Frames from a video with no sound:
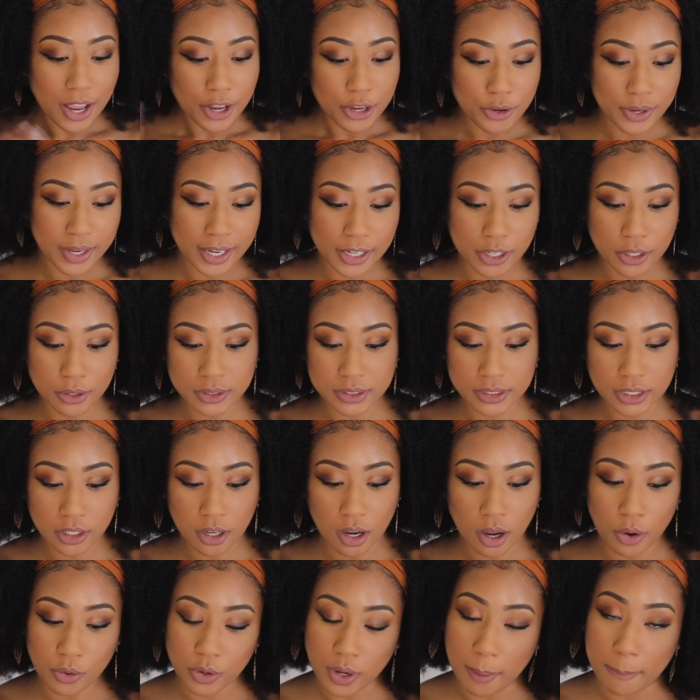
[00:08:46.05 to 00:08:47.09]
You can use the
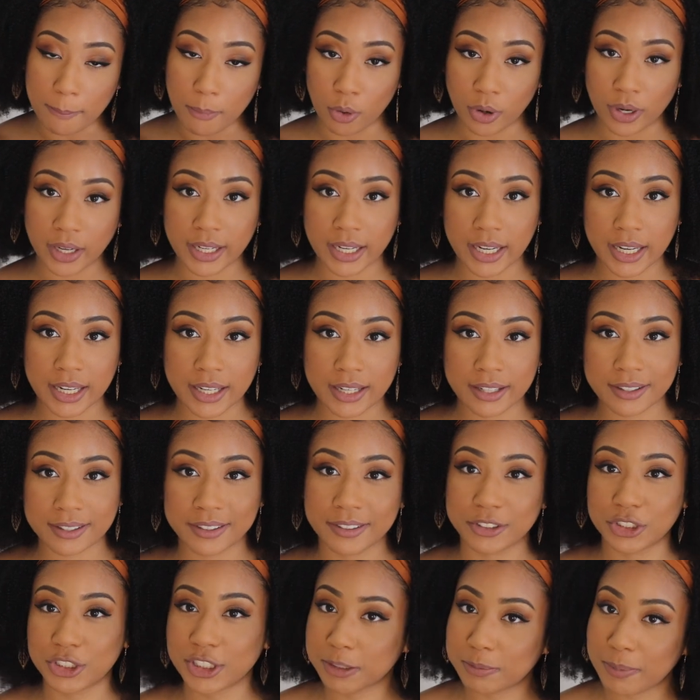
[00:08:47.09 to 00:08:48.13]
code
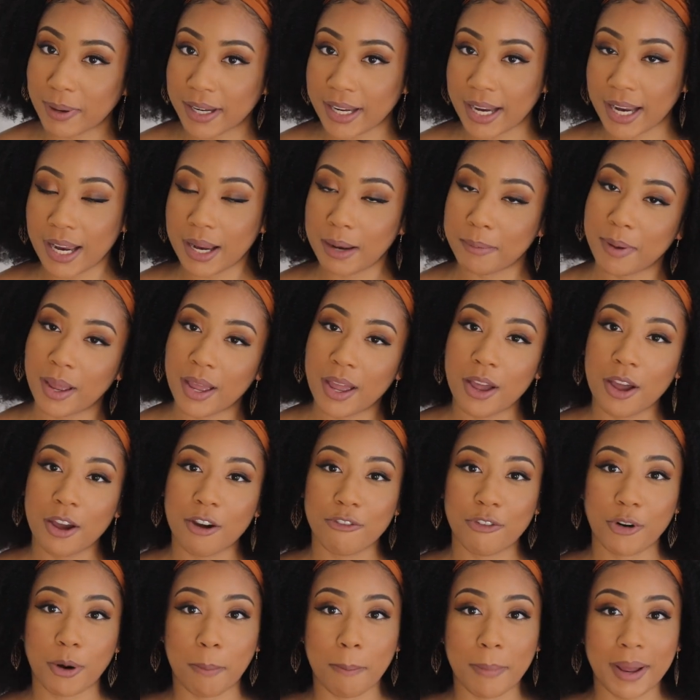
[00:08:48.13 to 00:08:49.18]
Morgan, just my name,
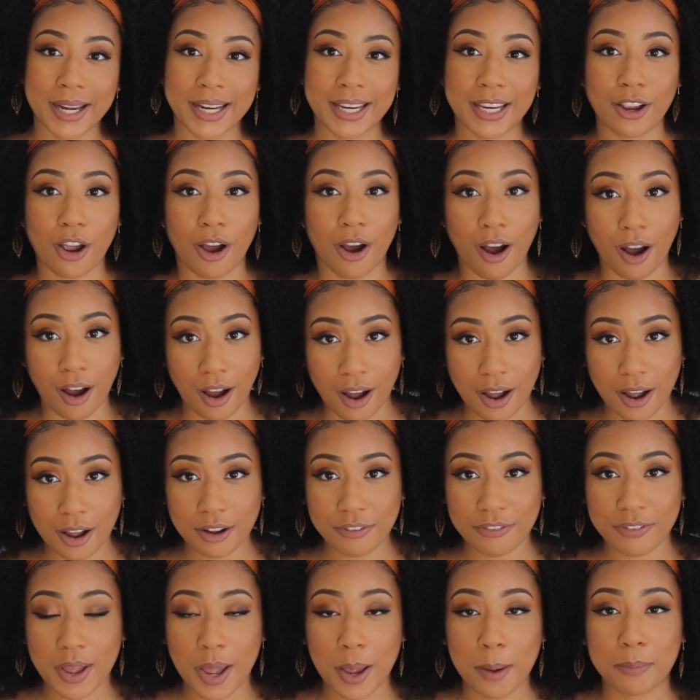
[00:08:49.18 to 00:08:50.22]
for money
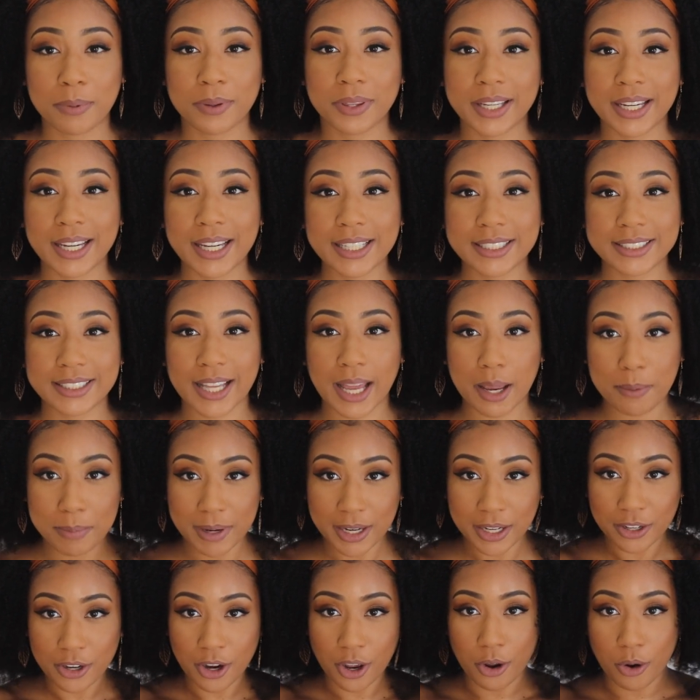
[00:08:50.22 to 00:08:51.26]
off. Please let
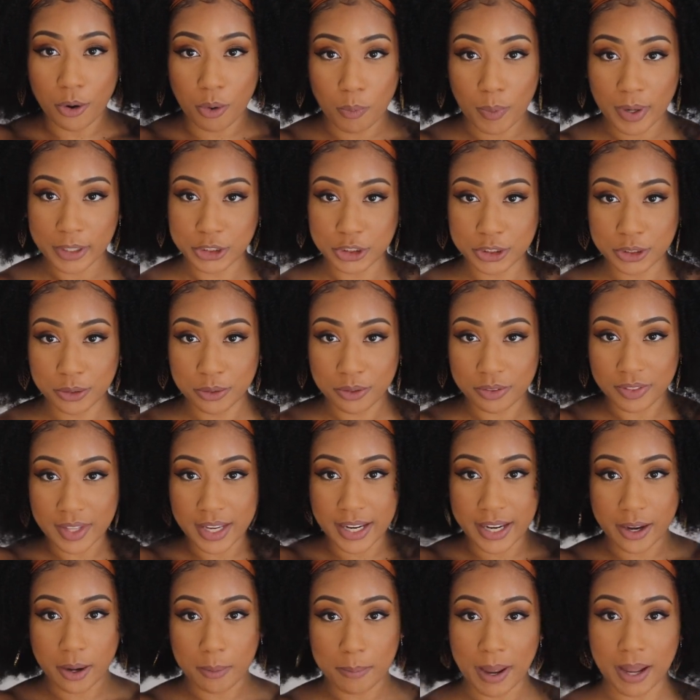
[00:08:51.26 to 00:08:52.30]
me know what you
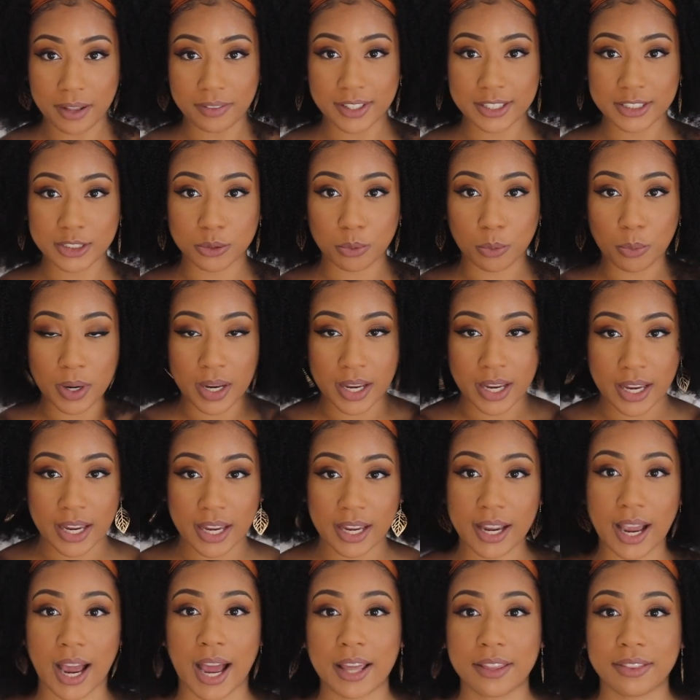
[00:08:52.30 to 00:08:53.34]
think about this
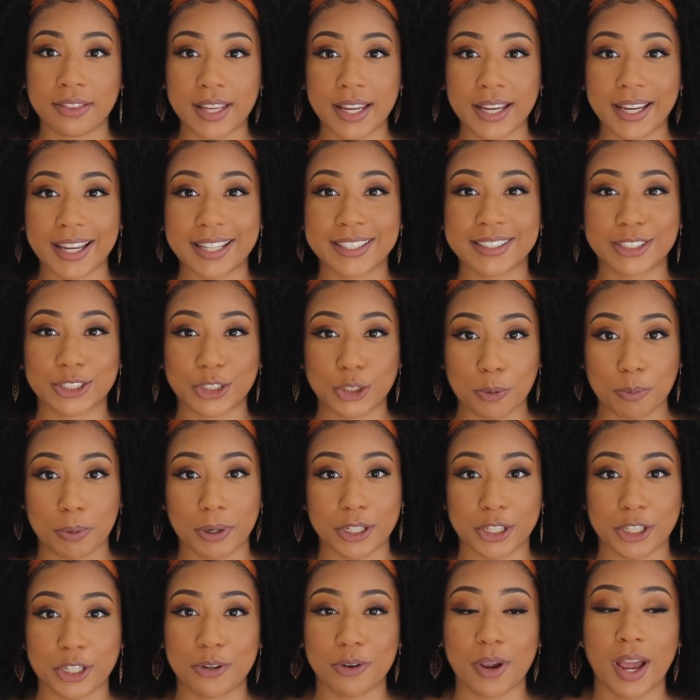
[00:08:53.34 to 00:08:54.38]
wig. I think it's
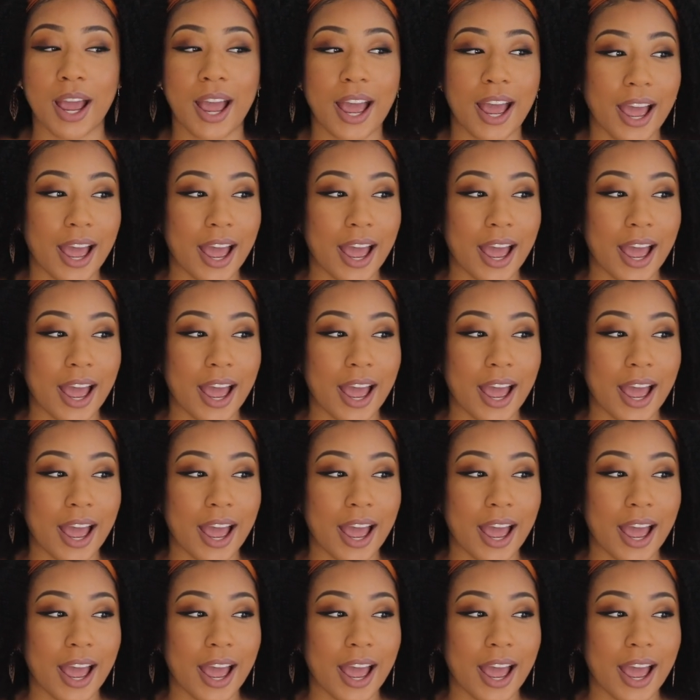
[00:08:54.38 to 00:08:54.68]
super cute.